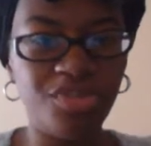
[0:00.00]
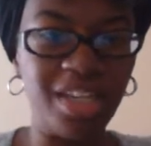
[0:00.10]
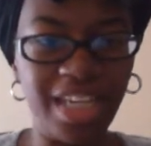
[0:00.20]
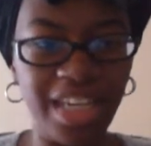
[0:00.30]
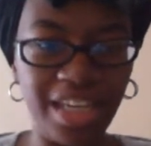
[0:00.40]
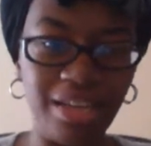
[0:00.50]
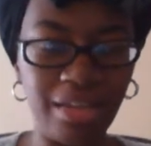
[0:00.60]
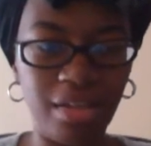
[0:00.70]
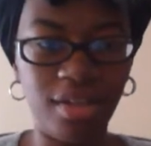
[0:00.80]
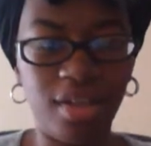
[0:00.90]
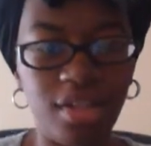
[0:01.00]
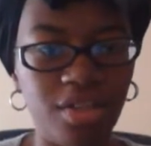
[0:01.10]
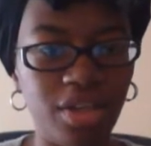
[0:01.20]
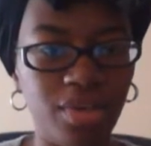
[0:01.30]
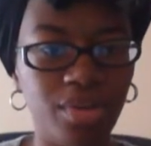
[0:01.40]
if a nigga, uh,
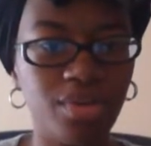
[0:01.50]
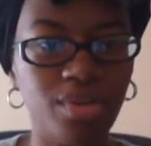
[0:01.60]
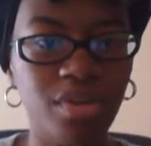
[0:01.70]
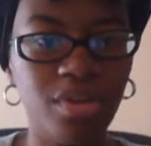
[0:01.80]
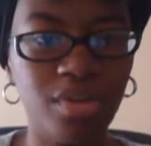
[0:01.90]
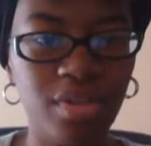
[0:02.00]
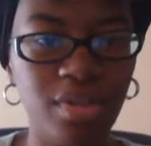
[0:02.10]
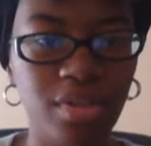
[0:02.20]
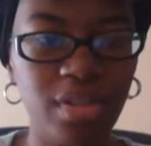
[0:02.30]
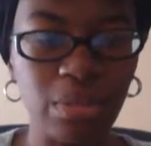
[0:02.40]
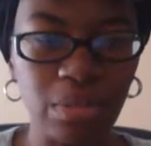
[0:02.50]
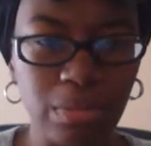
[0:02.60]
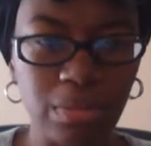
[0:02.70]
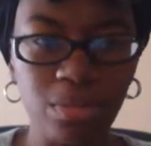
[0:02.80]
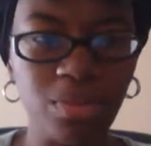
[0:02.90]
you know,
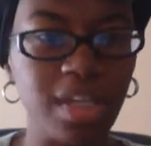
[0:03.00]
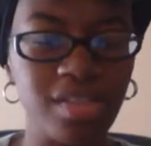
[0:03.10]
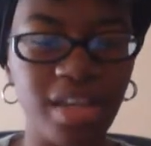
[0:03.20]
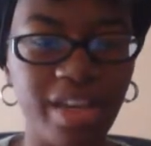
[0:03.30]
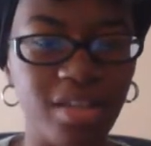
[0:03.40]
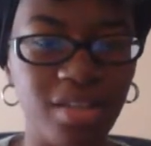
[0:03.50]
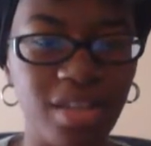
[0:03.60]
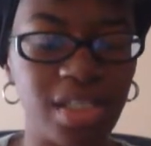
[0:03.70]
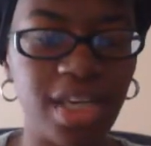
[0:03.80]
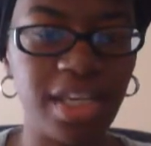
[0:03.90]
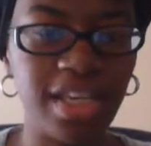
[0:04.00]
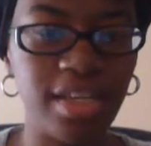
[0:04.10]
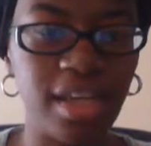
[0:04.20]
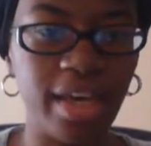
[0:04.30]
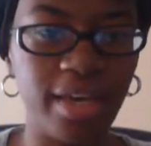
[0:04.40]
ooh, that's not that's not
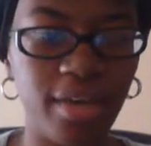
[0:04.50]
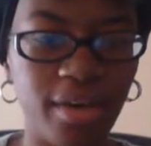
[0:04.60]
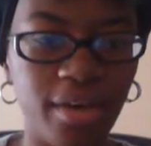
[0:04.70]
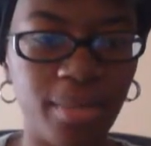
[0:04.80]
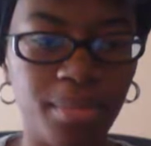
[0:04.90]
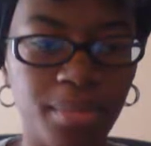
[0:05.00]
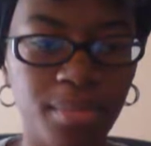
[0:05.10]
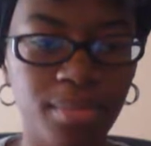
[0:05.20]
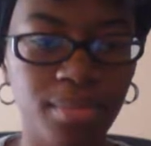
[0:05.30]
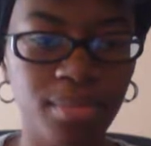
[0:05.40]
ladylike. Um,